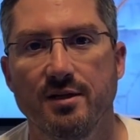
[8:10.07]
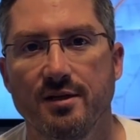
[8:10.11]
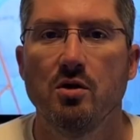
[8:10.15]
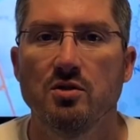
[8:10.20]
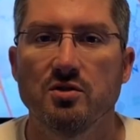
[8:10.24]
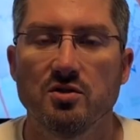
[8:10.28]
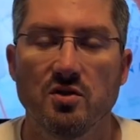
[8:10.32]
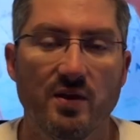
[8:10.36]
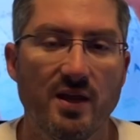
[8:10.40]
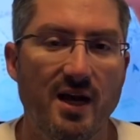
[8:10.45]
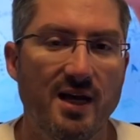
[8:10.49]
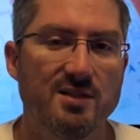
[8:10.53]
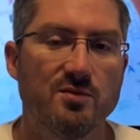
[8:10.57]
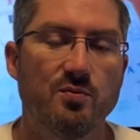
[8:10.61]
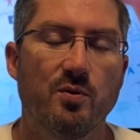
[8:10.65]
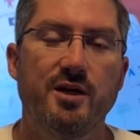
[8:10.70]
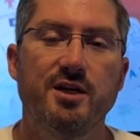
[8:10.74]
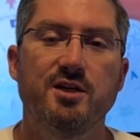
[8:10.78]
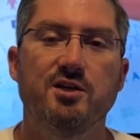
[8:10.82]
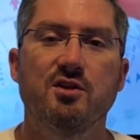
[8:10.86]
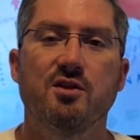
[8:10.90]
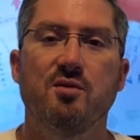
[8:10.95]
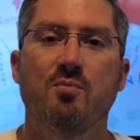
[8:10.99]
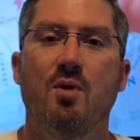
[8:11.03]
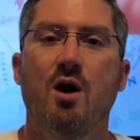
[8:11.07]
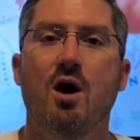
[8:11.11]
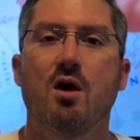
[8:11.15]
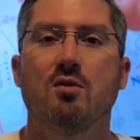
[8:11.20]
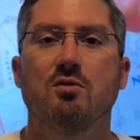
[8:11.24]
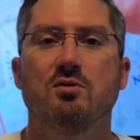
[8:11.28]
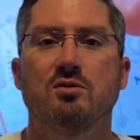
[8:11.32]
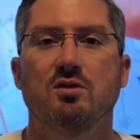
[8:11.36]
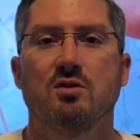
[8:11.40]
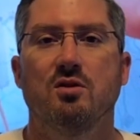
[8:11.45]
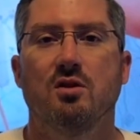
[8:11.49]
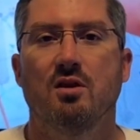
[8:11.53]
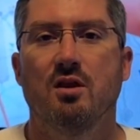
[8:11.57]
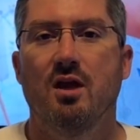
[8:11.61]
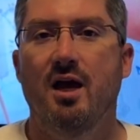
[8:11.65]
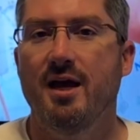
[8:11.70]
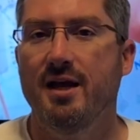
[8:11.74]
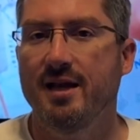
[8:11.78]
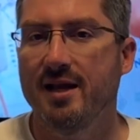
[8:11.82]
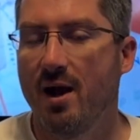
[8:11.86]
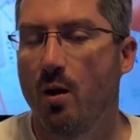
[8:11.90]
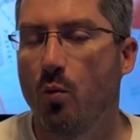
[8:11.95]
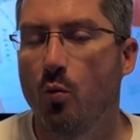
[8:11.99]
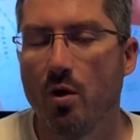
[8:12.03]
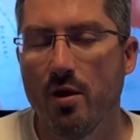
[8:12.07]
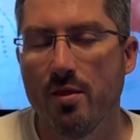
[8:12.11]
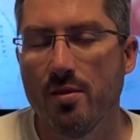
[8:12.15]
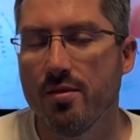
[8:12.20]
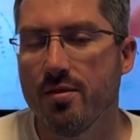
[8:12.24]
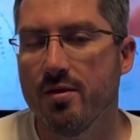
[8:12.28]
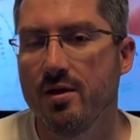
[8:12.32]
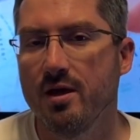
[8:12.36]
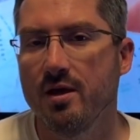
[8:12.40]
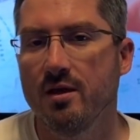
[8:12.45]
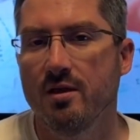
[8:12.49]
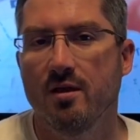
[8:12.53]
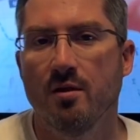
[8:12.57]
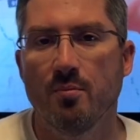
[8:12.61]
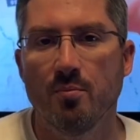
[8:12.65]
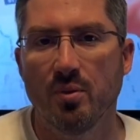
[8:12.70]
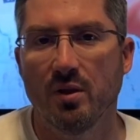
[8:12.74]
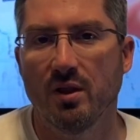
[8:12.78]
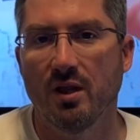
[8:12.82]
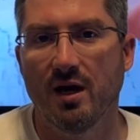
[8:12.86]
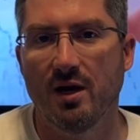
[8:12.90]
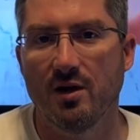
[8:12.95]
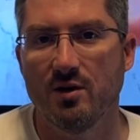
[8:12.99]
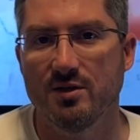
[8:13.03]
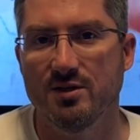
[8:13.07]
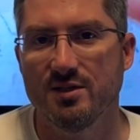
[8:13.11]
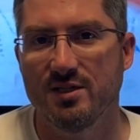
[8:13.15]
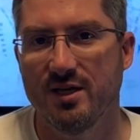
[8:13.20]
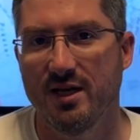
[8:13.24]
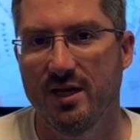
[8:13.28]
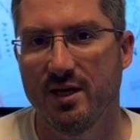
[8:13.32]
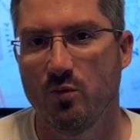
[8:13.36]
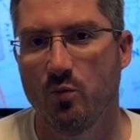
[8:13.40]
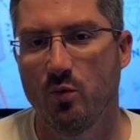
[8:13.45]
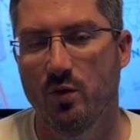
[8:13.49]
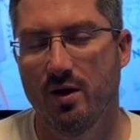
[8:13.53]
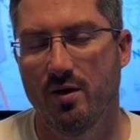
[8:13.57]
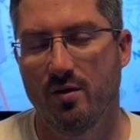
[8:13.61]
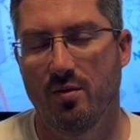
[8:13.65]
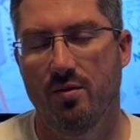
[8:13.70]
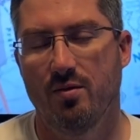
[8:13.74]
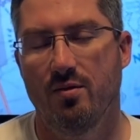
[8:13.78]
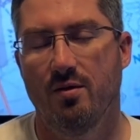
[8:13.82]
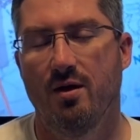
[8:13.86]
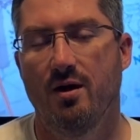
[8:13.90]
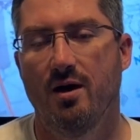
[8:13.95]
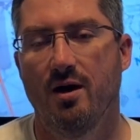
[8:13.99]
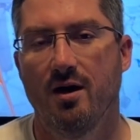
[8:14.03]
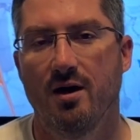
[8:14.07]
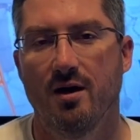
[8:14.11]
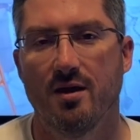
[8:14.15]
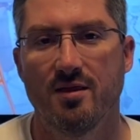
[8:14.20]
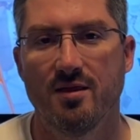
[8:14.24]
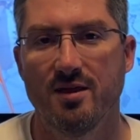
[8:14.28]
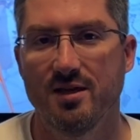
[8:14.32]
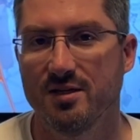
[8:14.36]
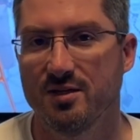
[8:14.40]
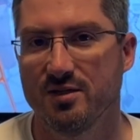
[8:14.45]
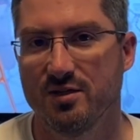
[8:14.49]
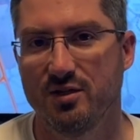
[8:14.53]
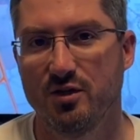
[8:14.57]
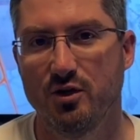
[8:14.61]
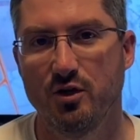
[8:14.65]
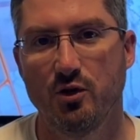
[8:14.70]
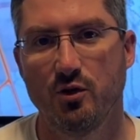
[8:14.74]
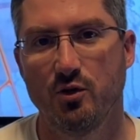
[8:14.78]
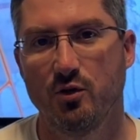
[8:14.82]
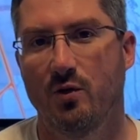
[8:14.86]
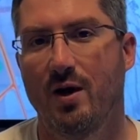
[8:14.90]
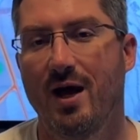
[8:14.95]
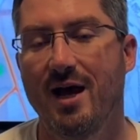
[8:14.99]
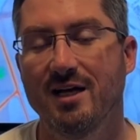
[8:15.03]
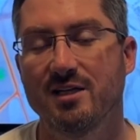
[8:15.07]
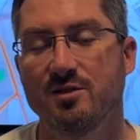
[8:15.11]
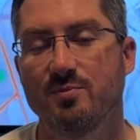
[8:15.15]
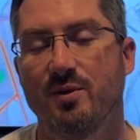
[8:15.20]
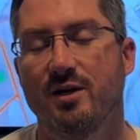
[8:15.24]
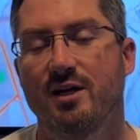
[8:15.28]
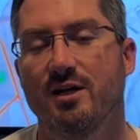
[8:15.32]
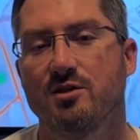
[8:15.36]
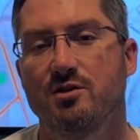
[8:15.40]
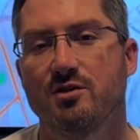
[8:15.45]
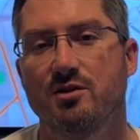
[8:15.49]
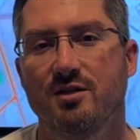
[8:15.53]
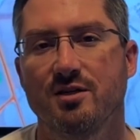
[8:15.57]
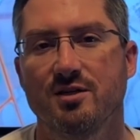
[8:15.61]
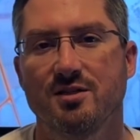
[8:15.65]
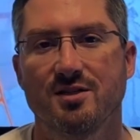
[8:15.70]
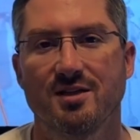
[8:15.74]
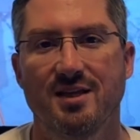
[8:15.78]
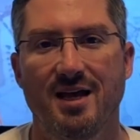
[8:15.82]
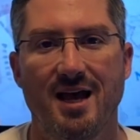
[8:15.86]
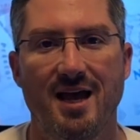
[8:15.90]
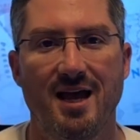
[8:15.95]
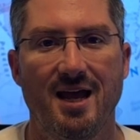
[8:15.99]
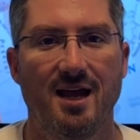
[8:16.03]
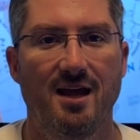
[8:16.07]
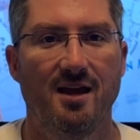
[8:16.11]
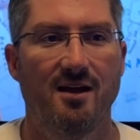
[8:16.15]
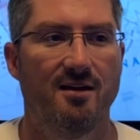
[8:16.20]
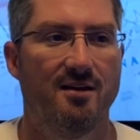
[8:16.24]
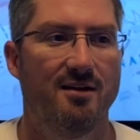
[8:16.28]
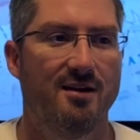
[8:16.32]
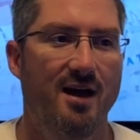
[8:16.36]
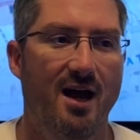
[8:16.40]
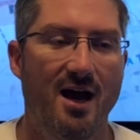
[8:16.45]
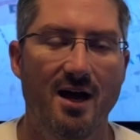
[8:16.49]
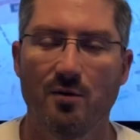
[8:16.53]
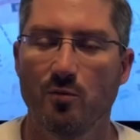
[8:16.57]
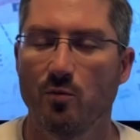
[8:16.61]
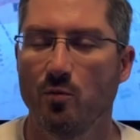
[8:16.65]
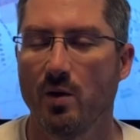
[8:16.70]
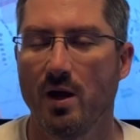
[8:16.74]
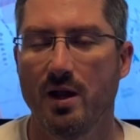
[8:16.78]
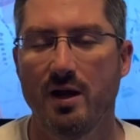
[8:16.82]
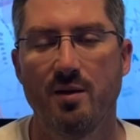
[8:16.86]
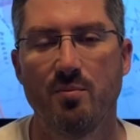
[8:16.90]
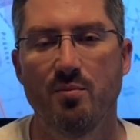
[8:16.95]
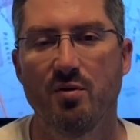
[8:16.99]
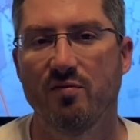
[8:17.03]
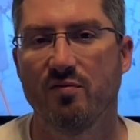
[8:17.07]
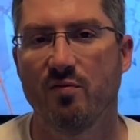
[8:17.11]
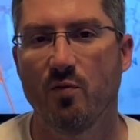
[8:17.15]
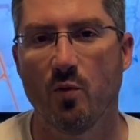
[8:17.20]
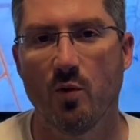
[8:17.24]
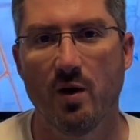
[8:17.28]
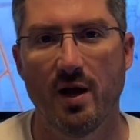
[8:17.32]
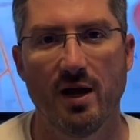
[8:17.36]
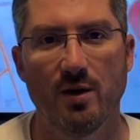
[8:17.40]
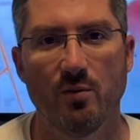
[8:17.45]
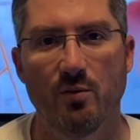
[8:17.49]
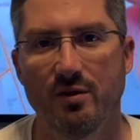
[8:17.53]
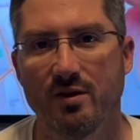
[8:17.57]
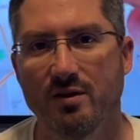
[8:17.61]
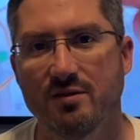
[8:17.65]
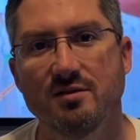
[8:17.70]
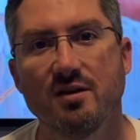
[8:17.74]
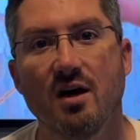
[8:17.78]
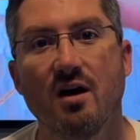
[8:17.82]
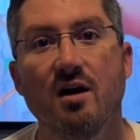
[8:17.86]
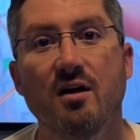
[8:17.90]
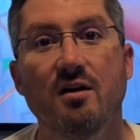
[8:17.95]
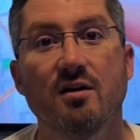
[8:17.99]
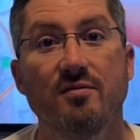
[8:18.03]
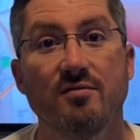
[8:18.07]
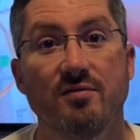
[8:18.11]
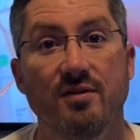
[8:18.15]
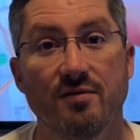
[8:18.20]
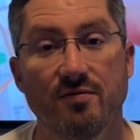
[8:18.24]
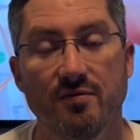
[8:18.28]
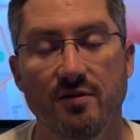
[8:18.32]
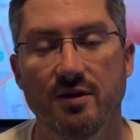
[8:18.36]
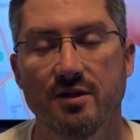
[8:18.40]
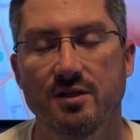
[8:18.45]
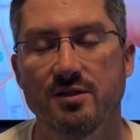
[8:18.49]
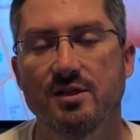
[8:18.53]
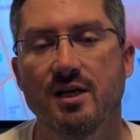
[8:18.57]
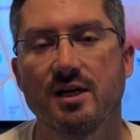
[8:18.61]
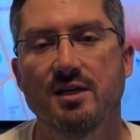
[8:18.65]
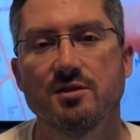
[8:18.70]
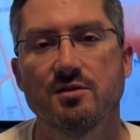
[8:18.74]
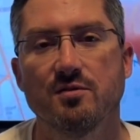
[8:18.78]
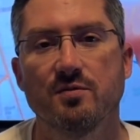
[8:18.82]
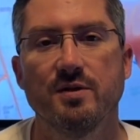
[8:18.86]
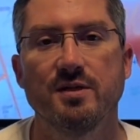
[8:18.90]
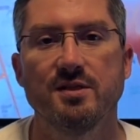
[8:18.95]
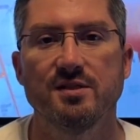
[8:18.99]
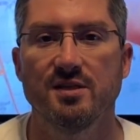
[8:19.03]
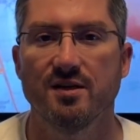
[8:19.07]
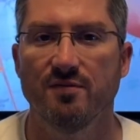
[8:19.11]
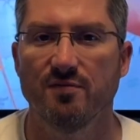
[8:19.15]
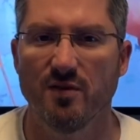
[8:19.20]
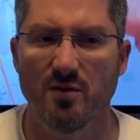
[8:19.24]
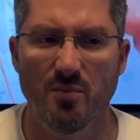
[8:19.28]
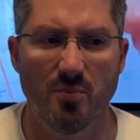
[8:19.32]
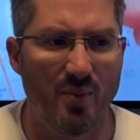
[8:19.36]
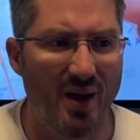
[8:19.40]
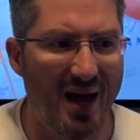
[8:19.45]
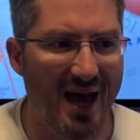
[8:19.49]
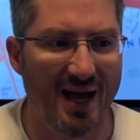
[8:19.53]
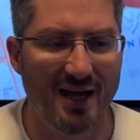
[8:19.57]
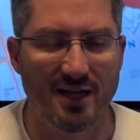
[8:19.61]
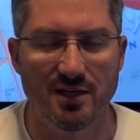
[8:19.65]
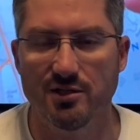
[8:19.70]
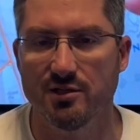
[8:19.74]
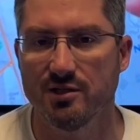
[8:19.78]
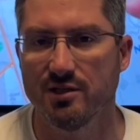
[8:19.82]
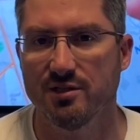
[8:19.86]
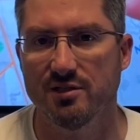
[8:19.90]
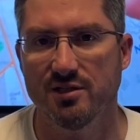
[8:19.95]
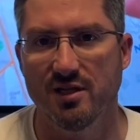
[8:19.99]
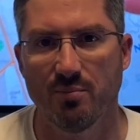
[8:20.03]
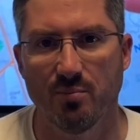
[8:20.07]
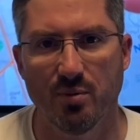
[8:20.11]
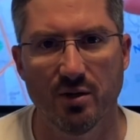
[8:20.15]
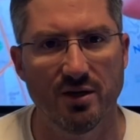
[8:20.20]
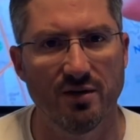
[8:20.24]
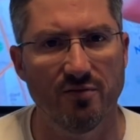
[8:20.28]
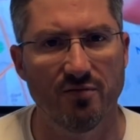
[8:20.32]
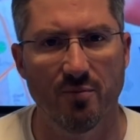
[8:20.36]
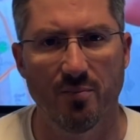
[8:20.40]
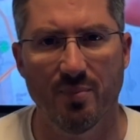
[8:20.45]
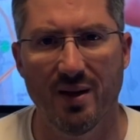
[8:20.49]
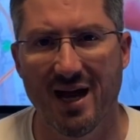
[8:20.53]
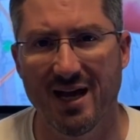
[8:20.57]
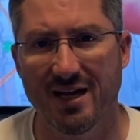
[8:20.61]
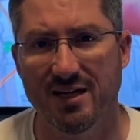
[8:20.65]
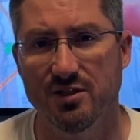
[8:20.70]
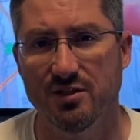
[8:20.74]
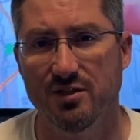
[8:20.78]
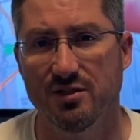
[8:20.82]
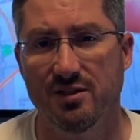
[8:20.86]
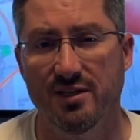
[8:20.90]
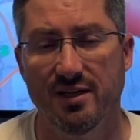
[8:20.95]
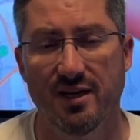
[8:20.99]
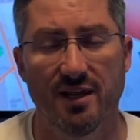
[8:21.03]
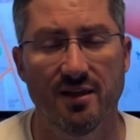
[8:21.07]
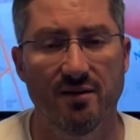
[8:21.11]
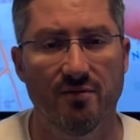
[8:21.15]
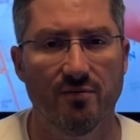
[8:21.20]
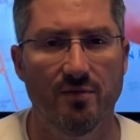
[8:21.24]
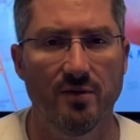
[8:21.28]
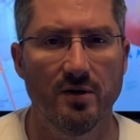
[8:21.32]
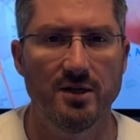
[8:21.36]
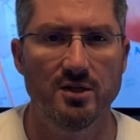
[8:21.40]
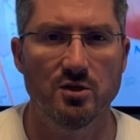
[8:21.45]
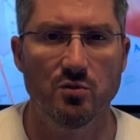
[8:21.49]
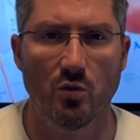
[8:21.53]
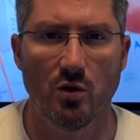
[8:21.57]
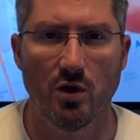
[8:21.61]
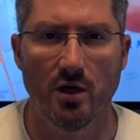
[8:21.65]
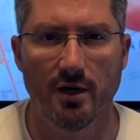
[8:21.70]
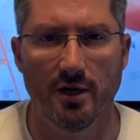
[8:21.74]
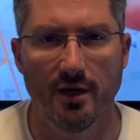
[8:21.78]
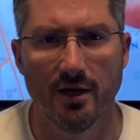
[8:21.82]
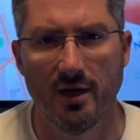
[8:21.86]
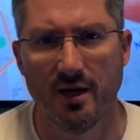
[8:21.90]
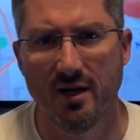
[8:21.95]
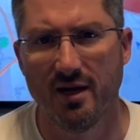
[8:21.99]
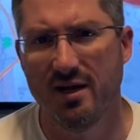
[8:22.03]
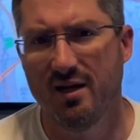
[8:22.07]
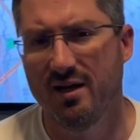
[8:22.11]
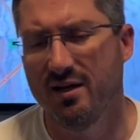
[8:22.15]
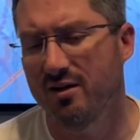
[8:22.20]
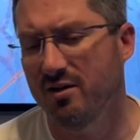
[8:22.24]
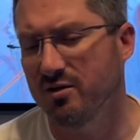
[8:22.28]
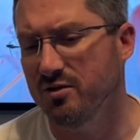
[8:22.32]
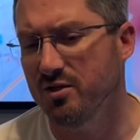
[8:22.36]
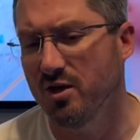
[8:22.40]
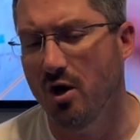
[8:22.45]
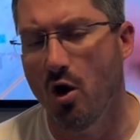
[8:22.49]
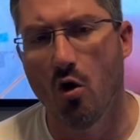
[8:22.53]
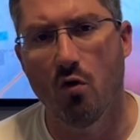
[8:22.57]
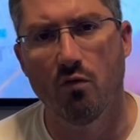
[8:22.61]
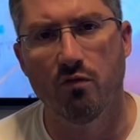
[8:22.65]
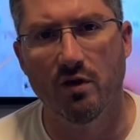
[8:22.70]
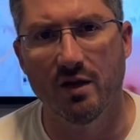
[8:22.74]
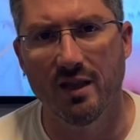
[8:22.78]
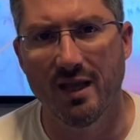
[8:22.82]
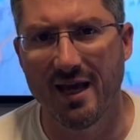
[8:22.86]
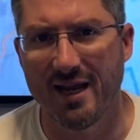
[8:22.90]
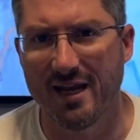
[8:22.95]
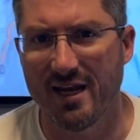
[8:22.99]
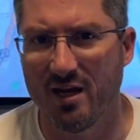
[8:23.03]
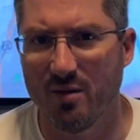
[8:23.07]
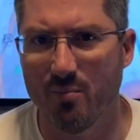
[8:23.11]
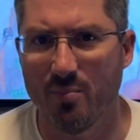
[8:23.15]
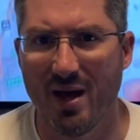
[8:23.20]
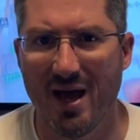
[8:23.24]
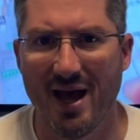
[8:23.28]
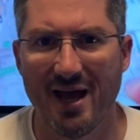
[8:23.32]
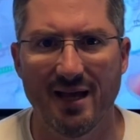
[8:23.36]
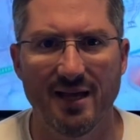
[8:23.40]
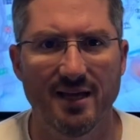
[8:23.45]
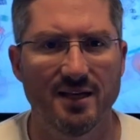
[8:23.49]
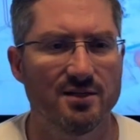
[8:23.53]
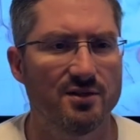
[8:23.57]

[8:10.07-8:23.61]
So that's what each of the models look like. Now, one thing that Polaris did with this new Xpedition is they got ready beforehand with a ton of different accessories, different packages. They put different packages together for each one. There's an overlanding package,